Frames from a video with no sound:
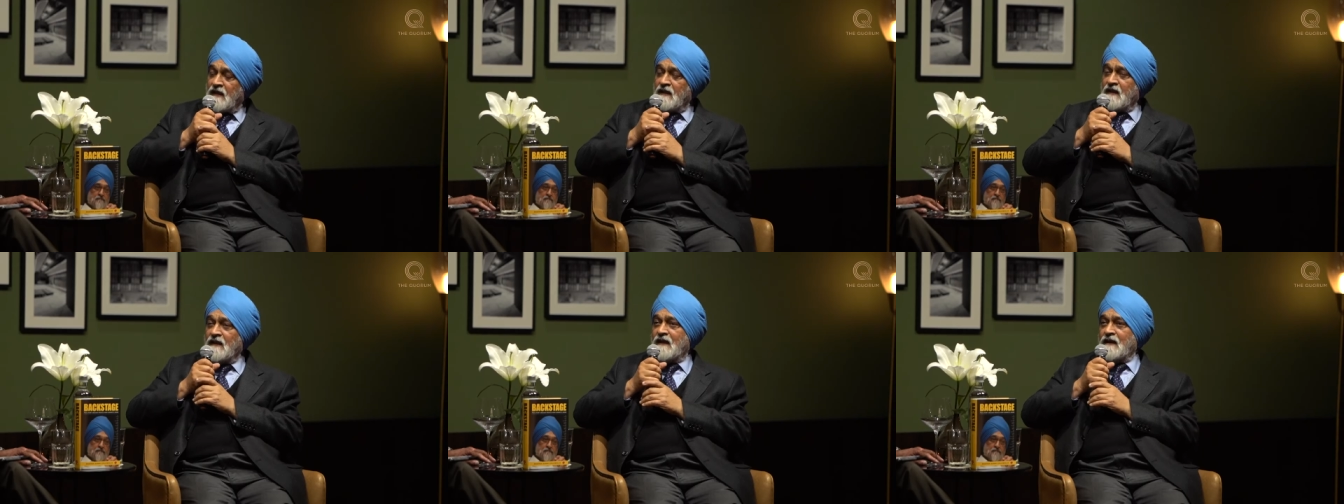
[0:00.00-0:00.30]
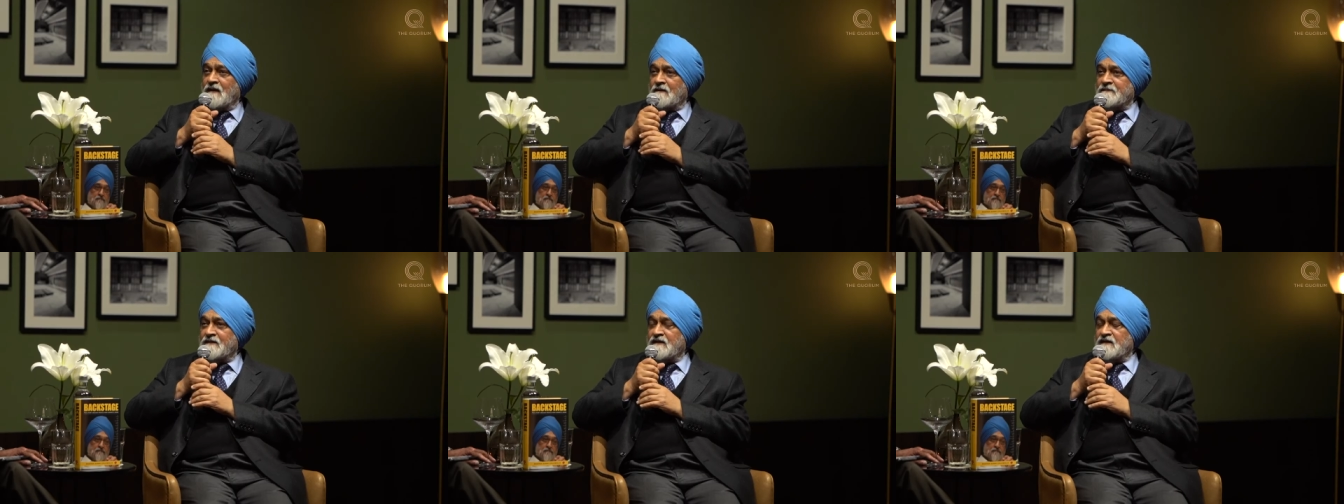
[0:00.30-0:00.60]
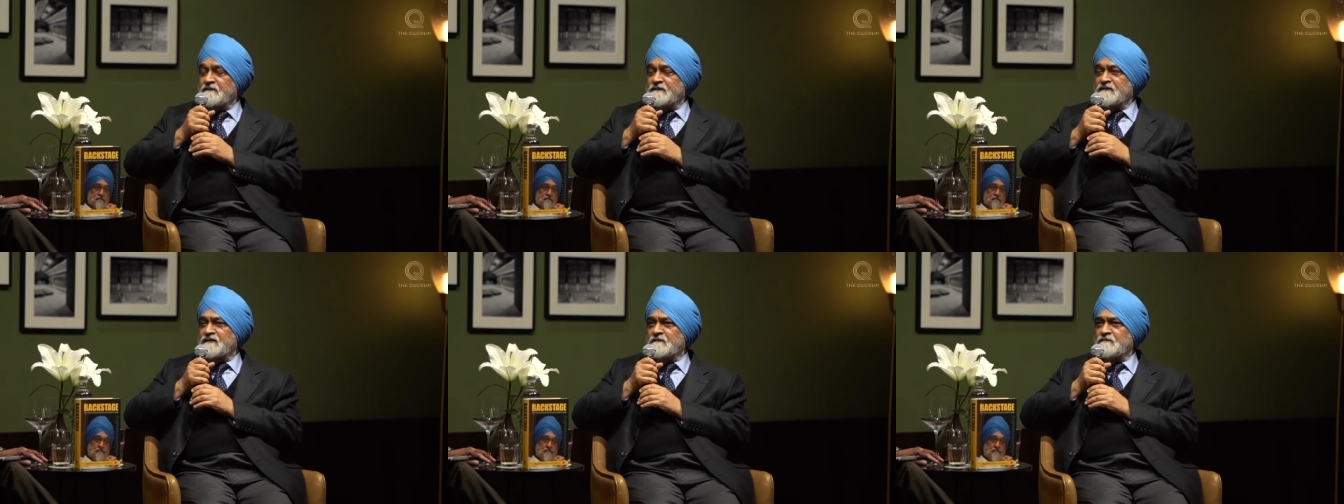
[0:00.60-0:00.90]
Yeah, but
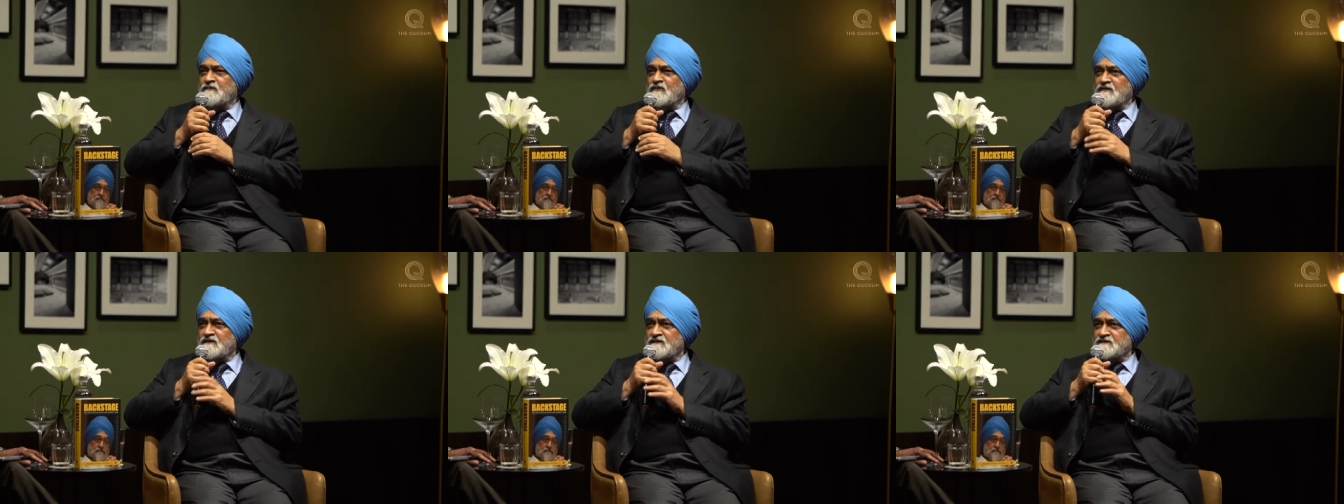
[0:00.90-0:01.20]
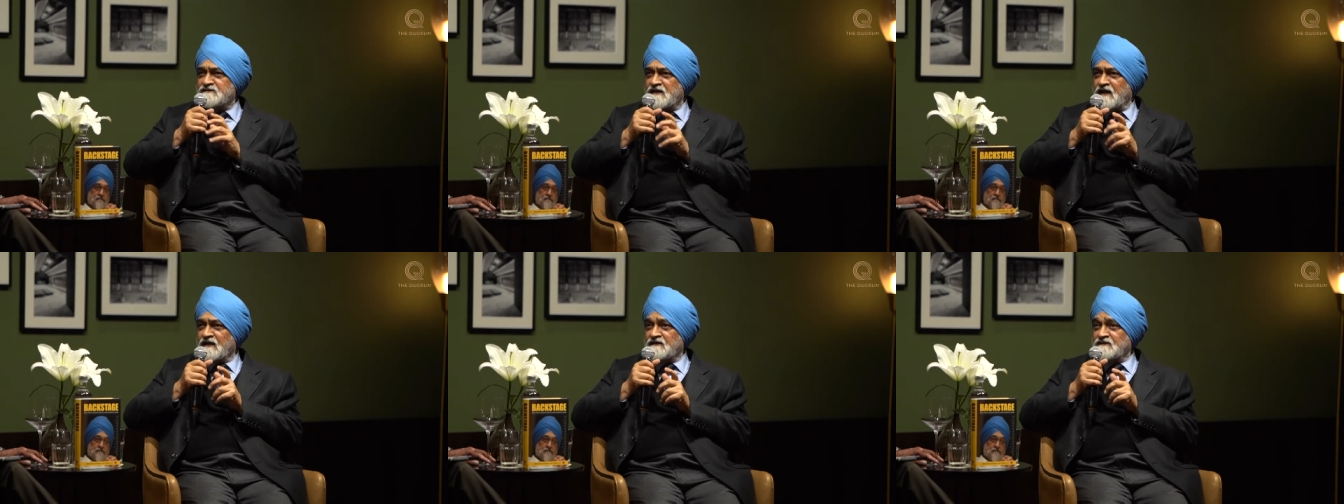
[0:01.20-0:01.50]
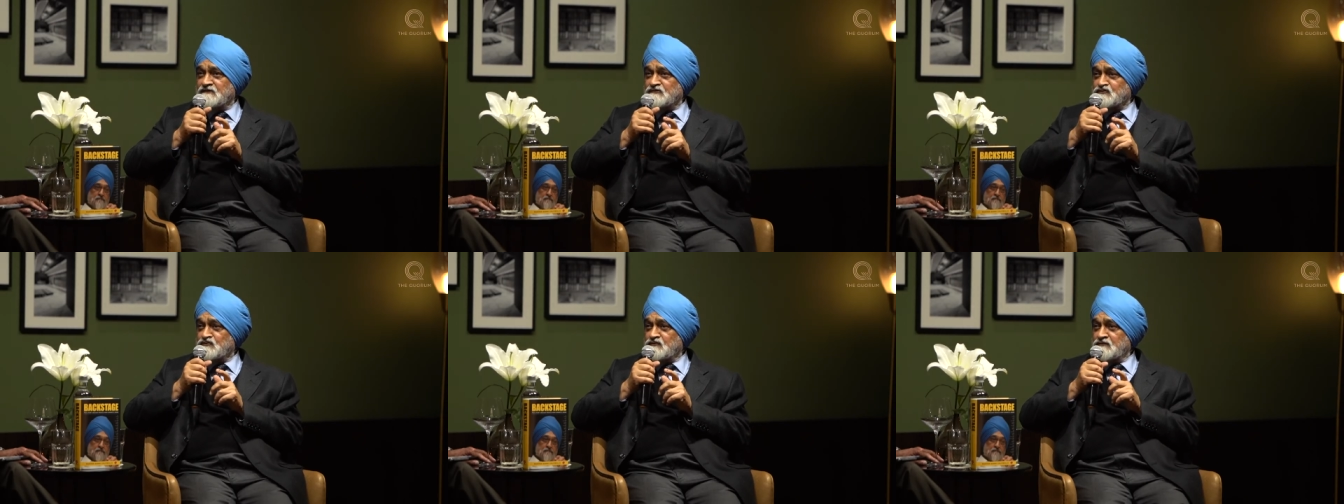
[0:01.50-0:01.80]
I mean, I'm not
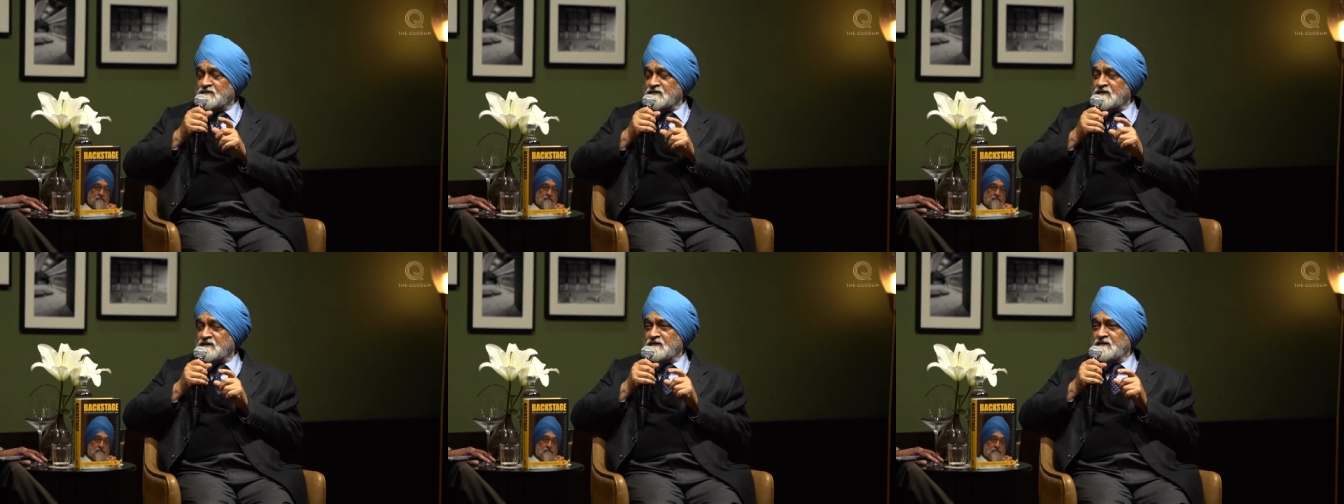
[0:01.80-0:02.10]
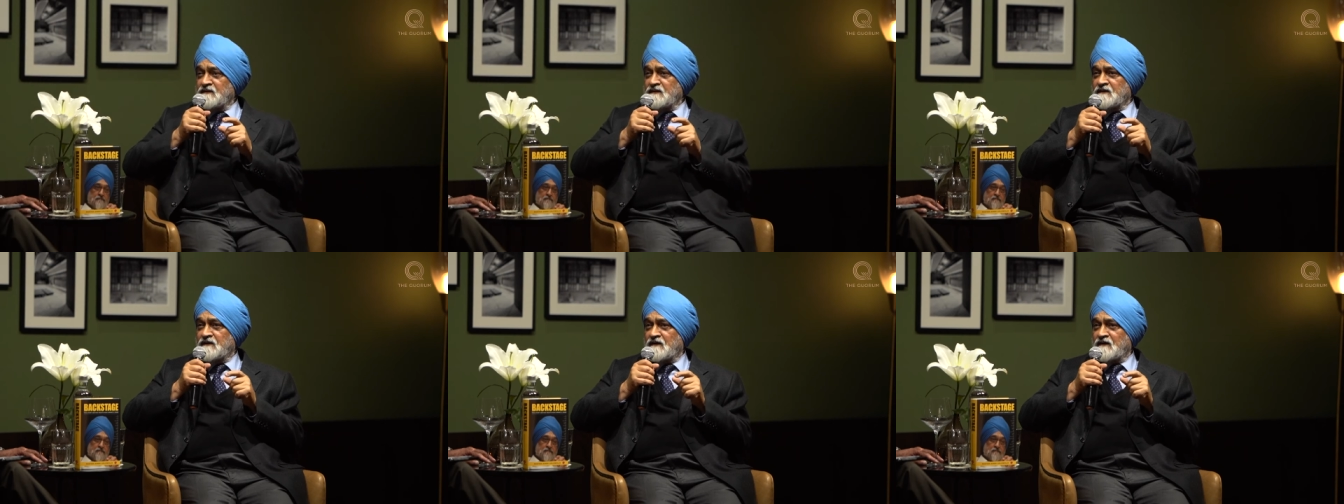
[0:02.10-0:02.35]
exactly sure that the